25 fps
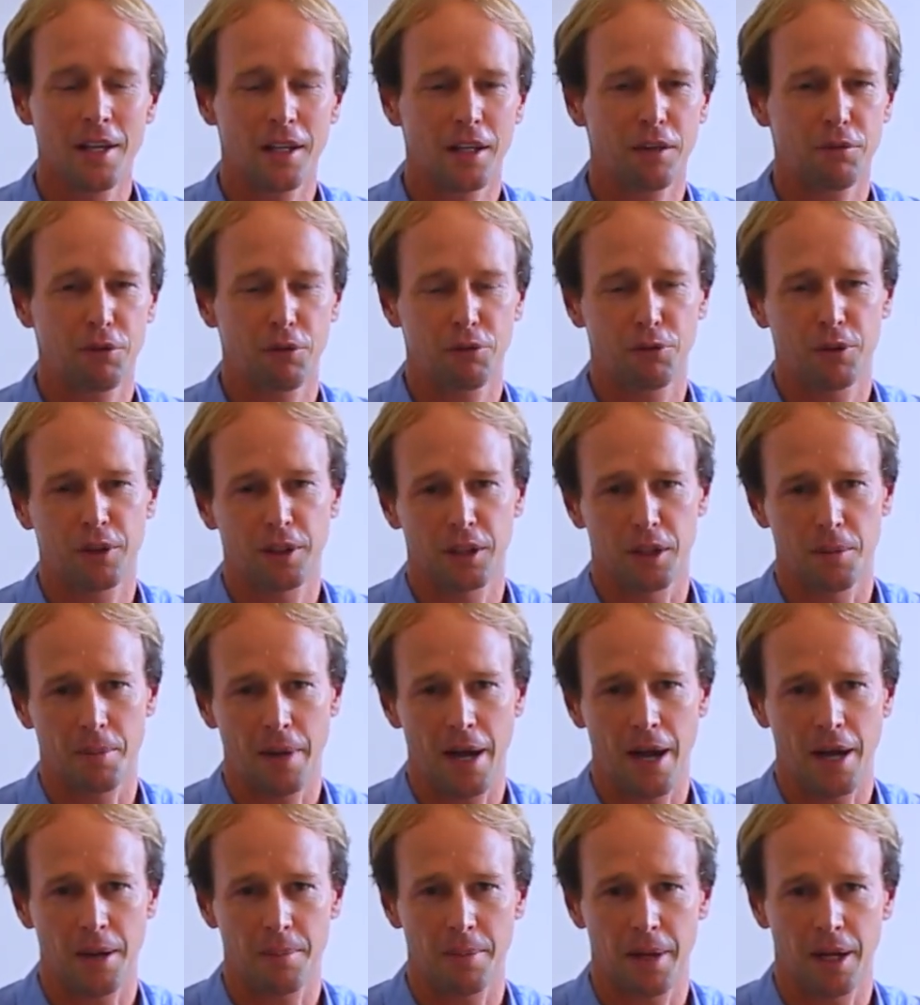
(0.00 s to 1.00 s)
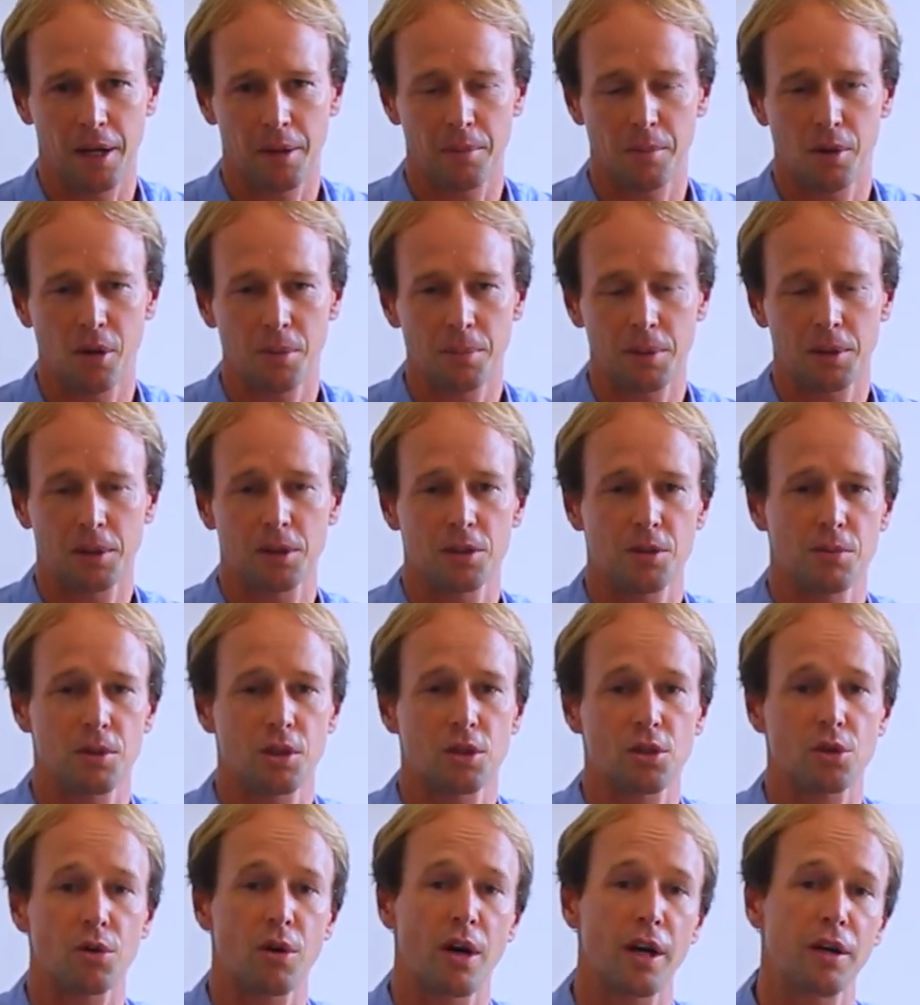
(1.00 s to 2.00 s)
If you're feeling bad about it, not because you're
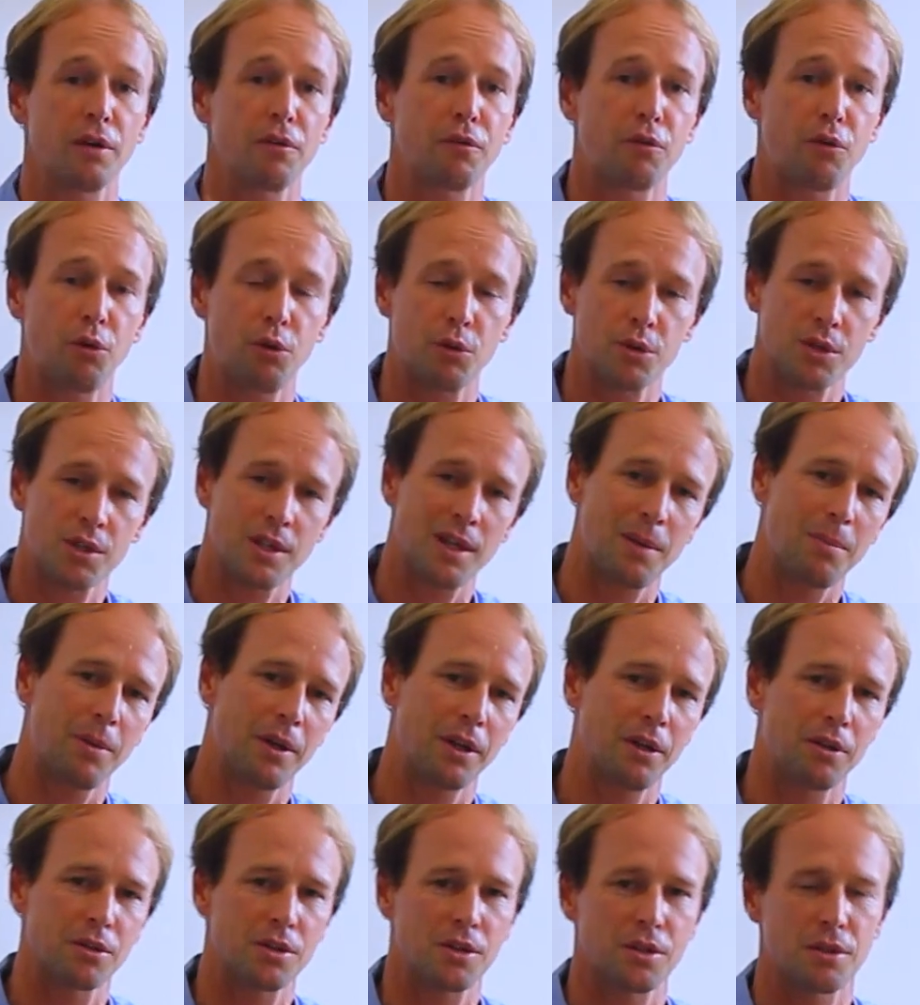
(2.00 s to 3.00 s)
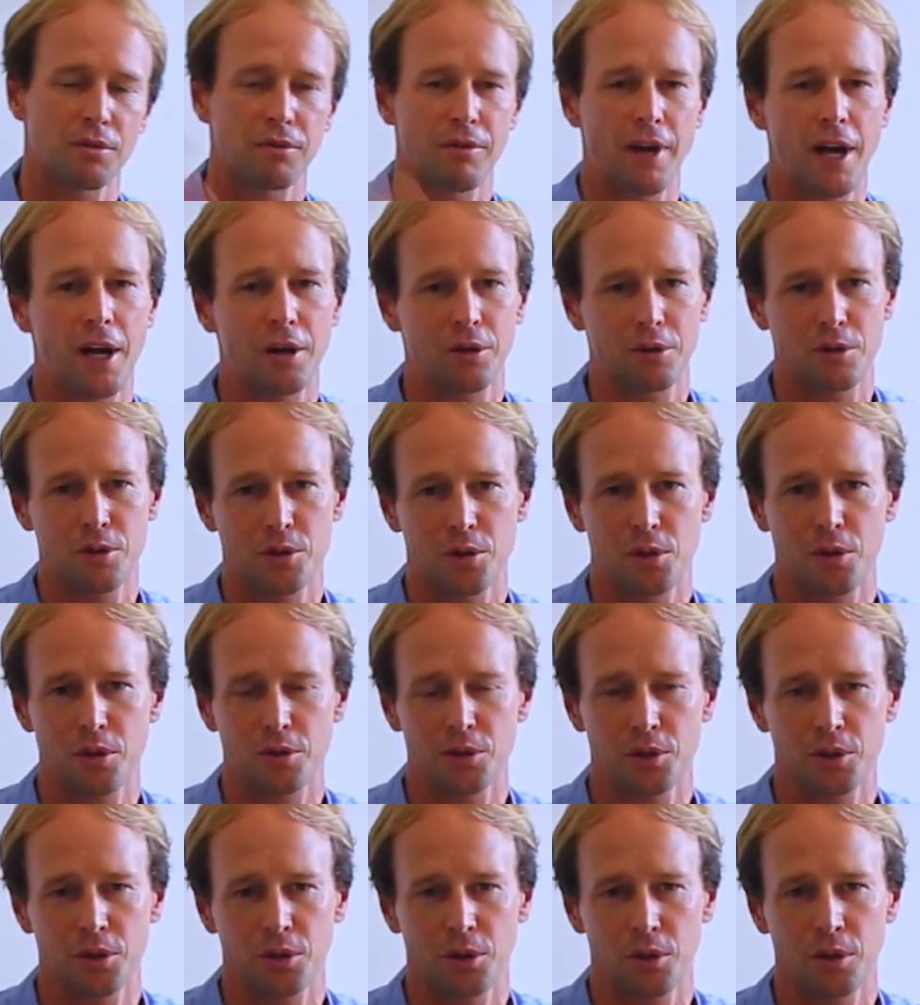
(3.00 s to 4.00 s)
trying to force someone else's values
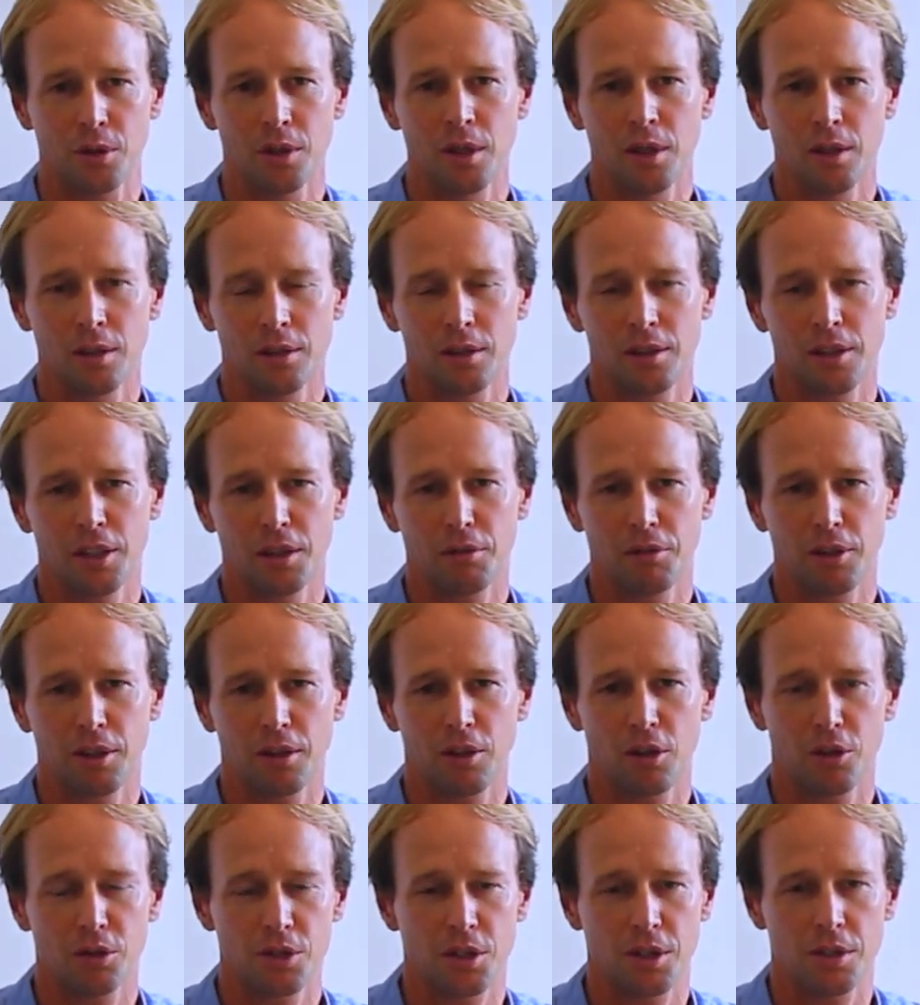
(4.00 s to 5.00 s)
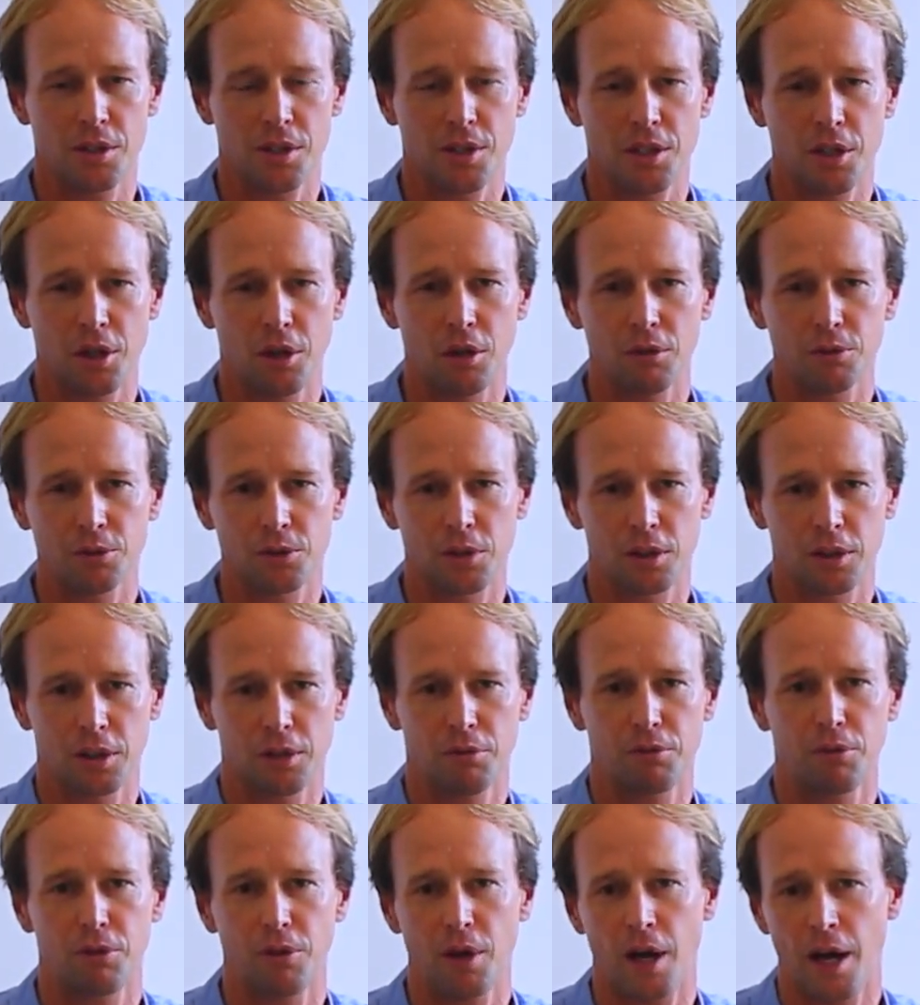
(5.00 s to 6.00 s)
onto yourself to
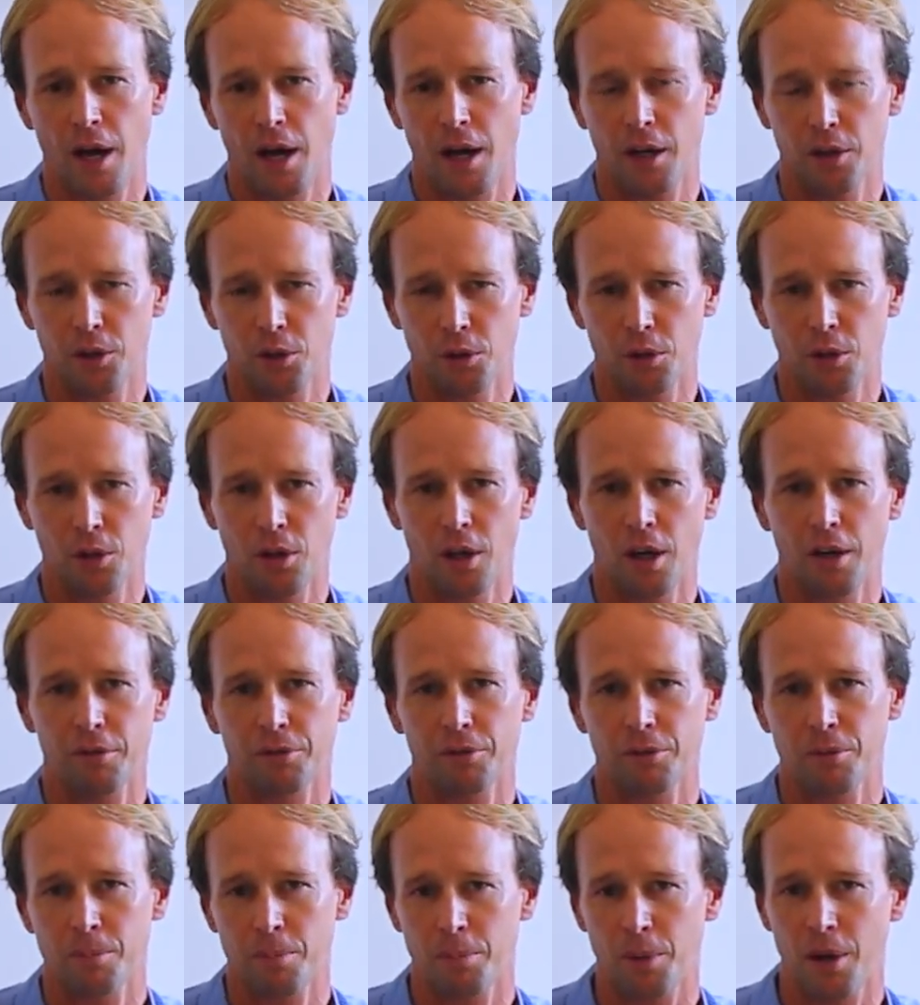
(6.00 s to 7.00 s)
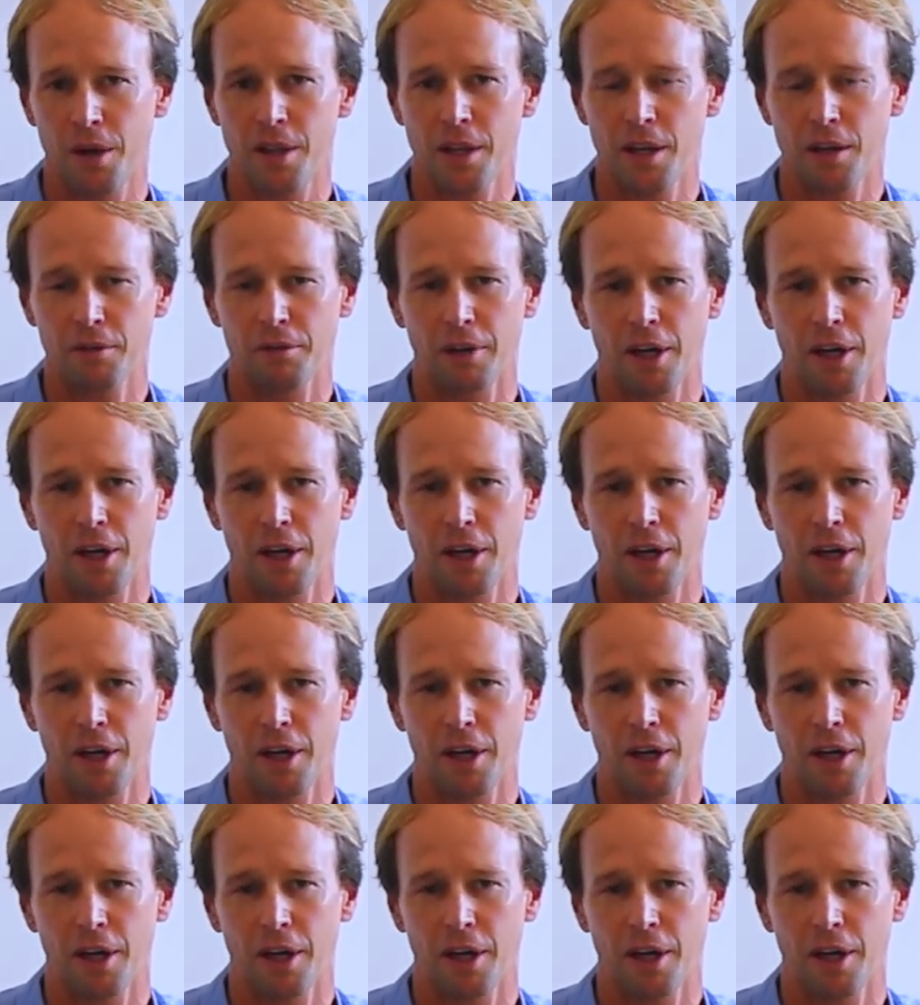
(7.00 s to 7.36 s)
live your life by their